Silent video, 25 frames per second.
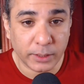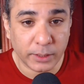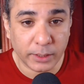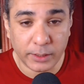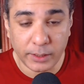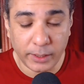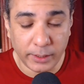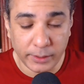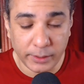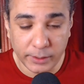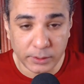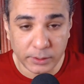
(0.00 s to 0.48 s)

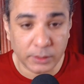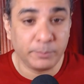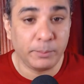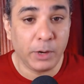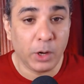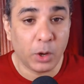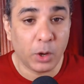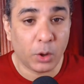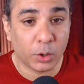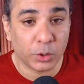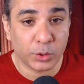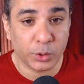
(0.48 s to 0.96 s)
It doesn't
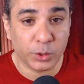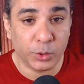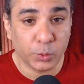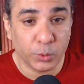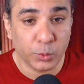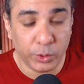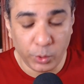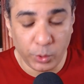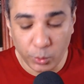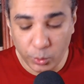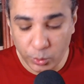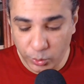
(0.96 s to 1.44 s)
belong to
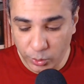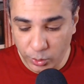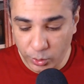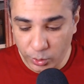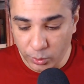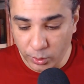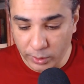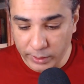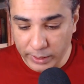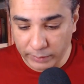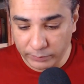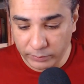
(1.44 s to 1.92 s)
you.
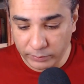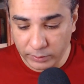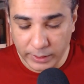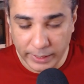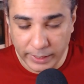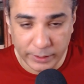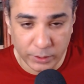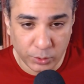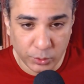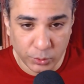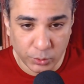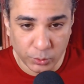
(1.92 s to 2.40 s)
You don't have the
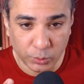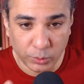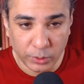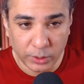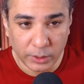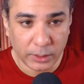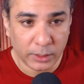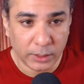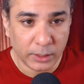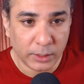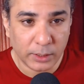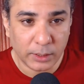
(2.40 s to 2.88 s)
right
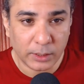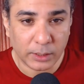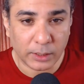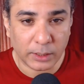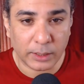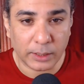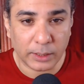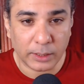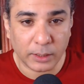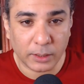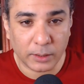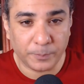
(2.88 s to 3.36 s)

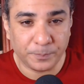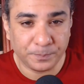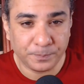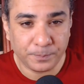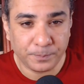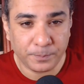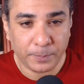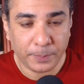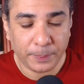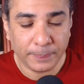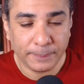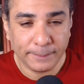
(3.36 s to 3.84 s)
to
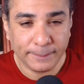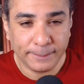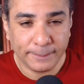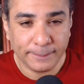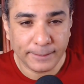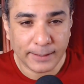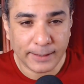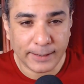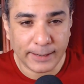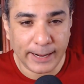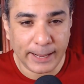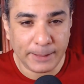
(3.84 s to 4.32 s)

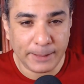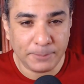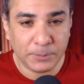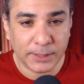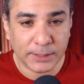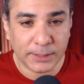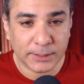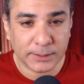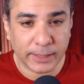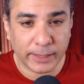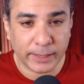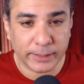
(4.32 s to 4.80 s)
claim
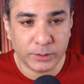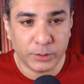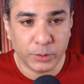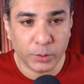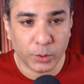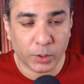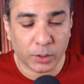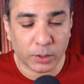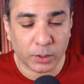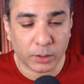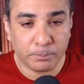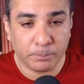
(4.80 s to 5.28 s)
this as
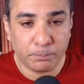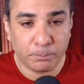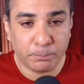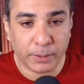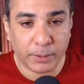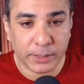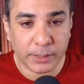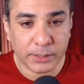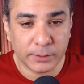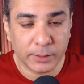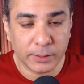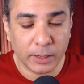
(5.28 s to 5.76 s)
your
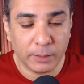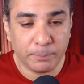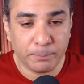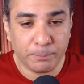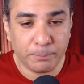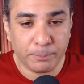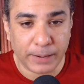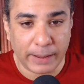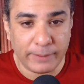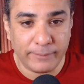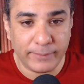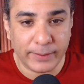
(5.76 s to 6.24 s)
personal
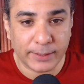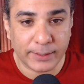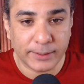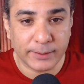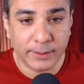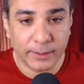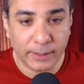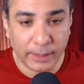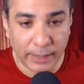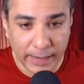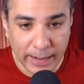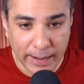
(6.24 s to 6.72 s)

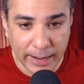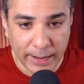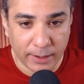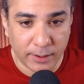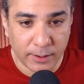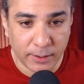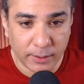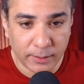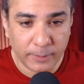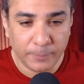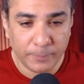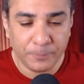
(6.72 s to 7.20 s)
private
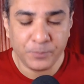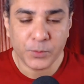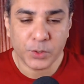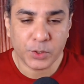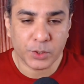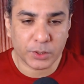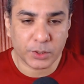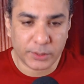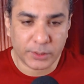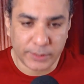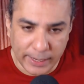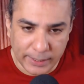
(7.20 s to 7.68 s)
lake.
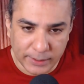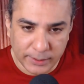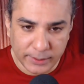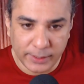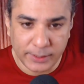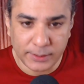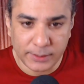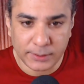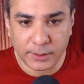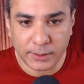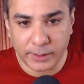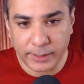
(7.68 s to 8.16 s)
So that
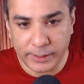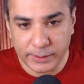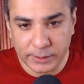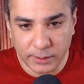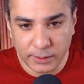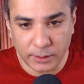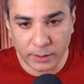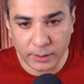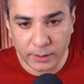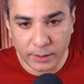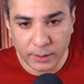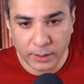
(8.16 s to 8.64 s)
is the
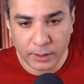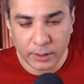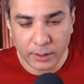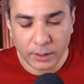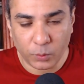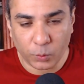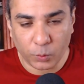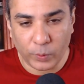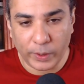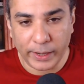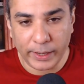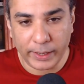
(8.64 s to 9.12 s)
reason
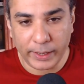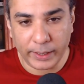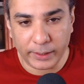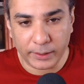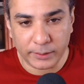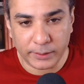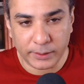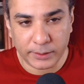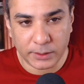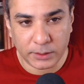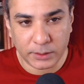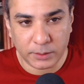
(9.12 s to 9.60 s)
why
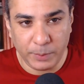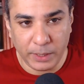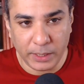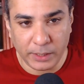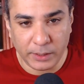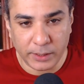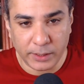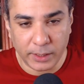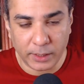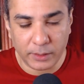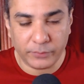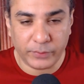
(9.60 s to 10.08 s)
this is
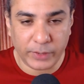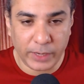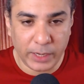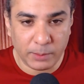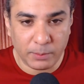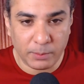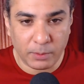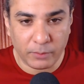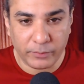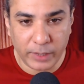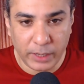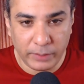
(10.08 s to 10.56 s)
being done,
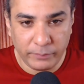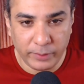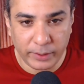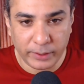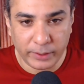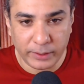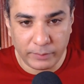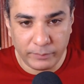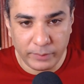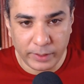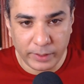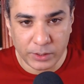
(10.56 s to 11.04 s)
freedom of
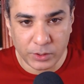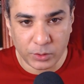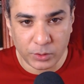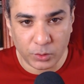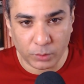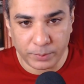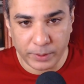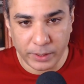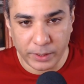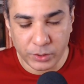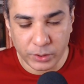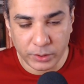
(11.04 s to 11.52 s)
navigation
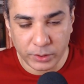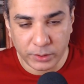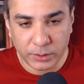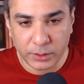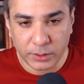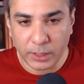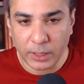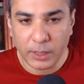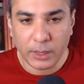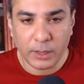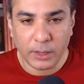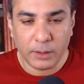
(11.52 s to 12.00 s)

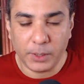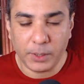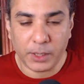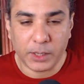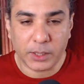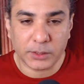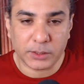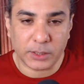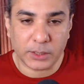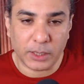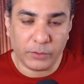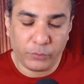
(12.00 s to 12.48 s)
operations.
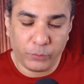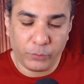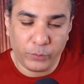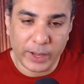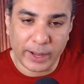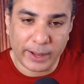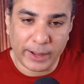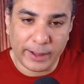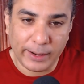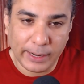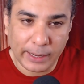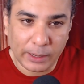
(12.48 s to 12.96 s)
Because if
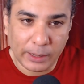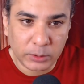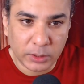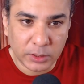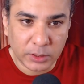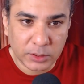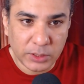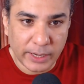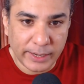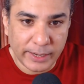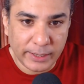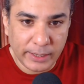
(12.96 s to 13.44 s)
we allow
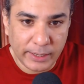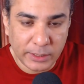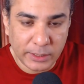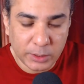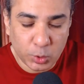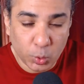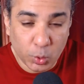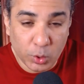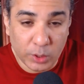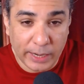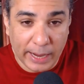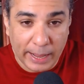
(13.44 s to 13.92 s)
the Chinese
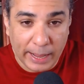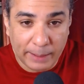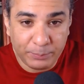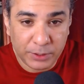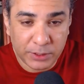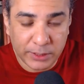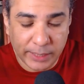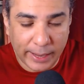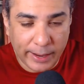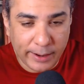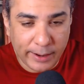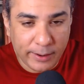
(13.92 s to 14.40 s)
to grab
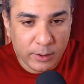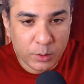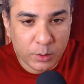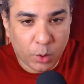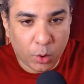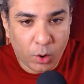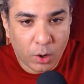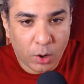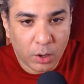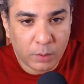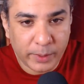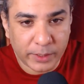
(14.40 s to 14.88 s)
this
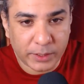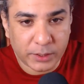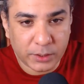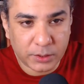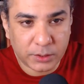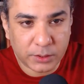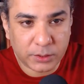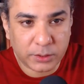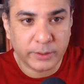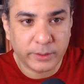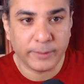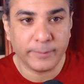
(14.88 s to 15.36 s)

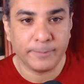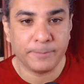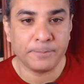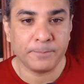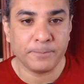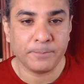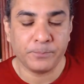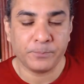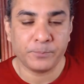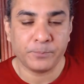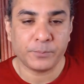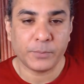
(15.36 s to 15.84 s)
enormous
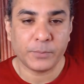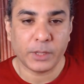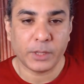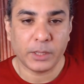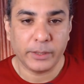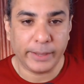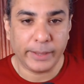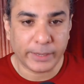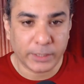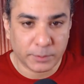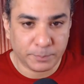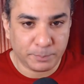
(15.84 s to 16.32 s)

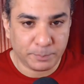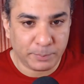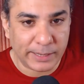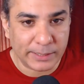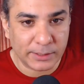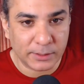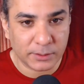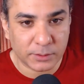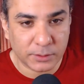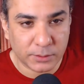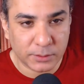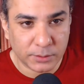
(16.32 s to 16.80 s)

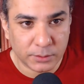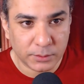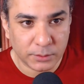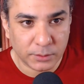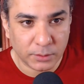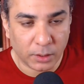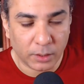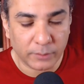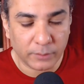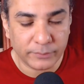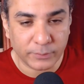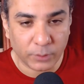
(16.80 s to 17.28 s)
expanse
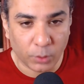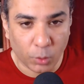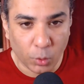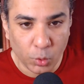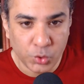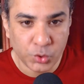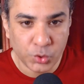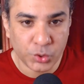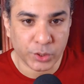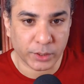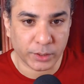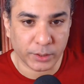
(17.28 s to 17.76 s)
of
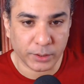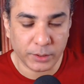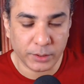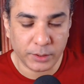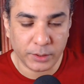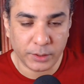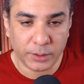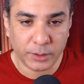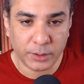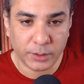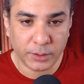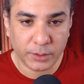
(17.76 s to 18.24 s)

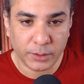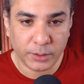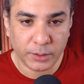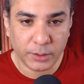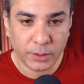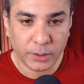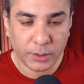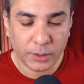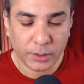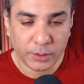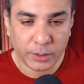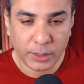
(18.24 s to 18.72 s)
ocean,
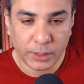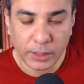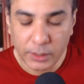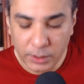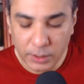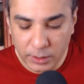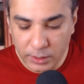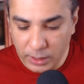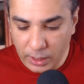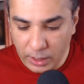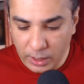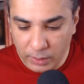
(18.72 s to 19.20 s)

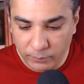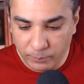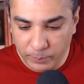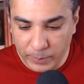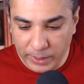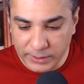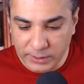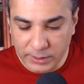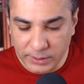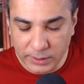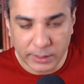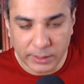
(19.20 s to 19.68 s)
then they've
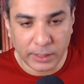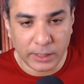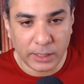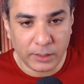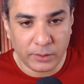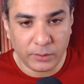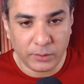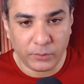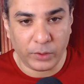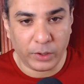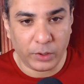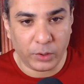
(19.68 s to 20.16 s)

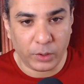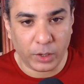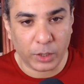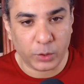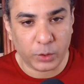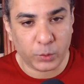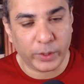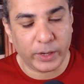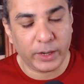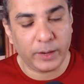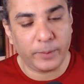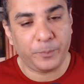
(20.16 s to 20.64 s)
basically,
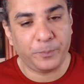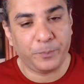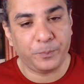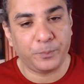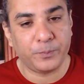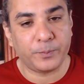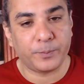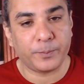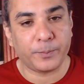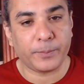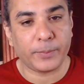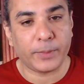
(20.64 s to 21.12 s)
it
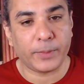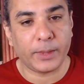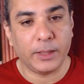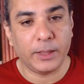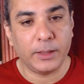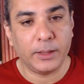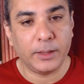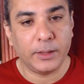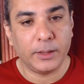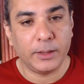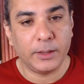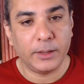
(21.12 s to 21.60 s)

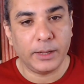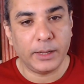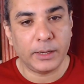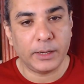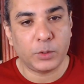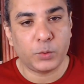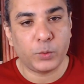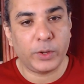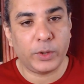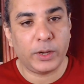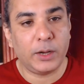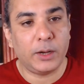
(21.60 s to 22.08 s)

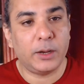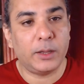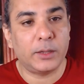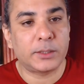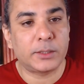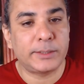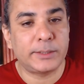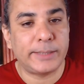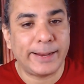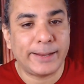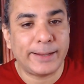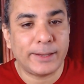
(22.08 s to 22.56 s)
will
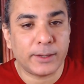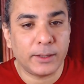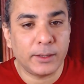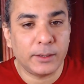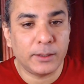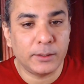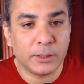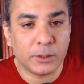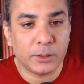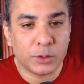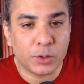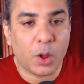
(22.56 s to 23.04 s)
set
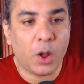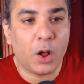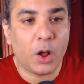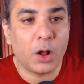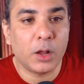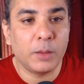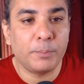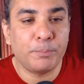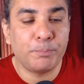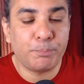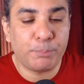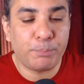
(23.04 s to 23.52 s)
the
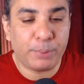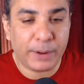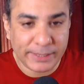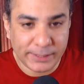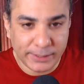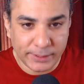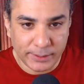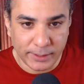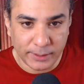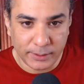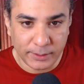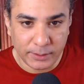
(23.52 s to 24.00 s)
wrong
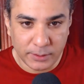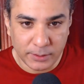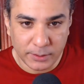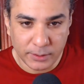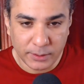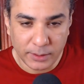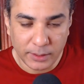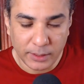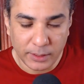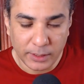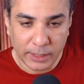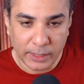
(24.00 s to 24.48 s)
precedent.
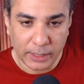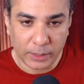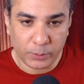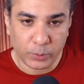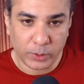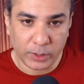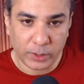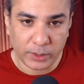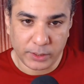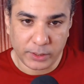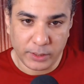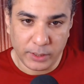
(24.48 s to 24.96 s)
It
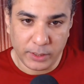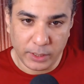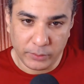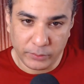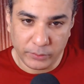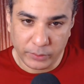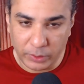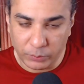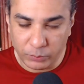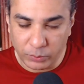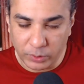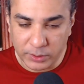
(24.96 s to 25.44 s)

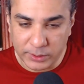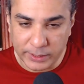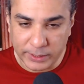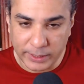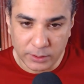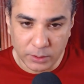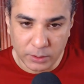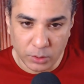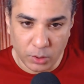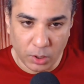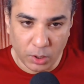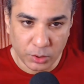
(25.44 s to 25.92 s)
will
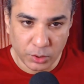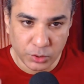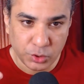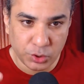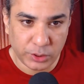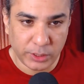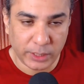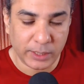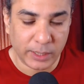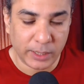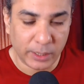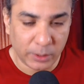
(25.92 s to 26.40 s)
send the wrong
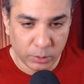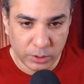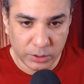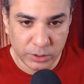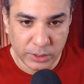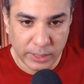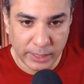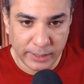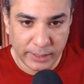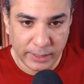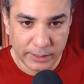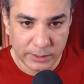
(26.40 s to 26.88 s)
signal to the
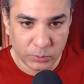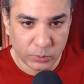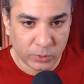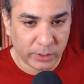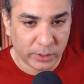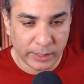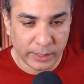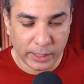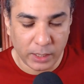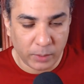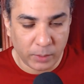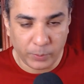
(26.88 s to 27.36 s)
Chinese. It
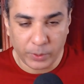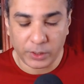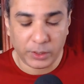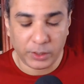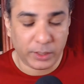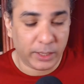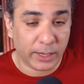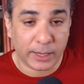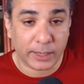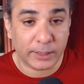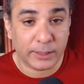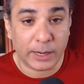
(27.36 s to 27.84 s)
will tell them that
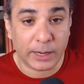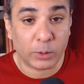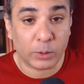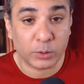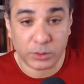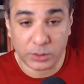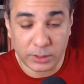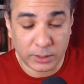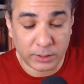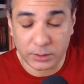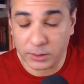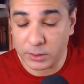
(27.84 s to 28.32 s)
they can now
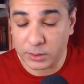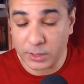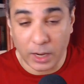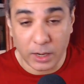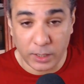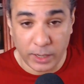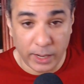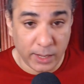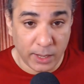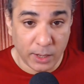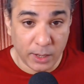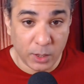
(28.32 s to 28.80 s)

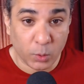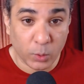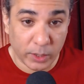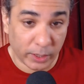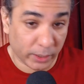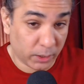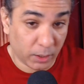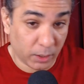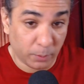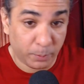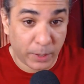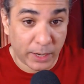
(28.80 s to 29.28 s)
start taking over
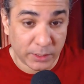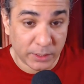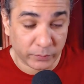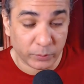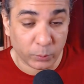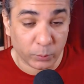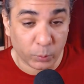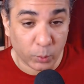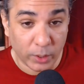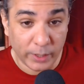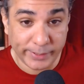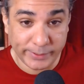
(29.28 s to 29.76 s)
other parts of
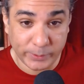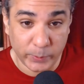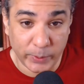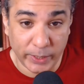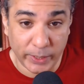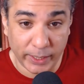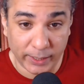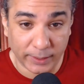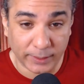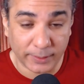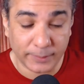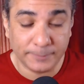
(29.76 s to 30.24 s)
the world as
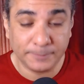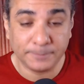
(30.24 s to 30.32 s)
well.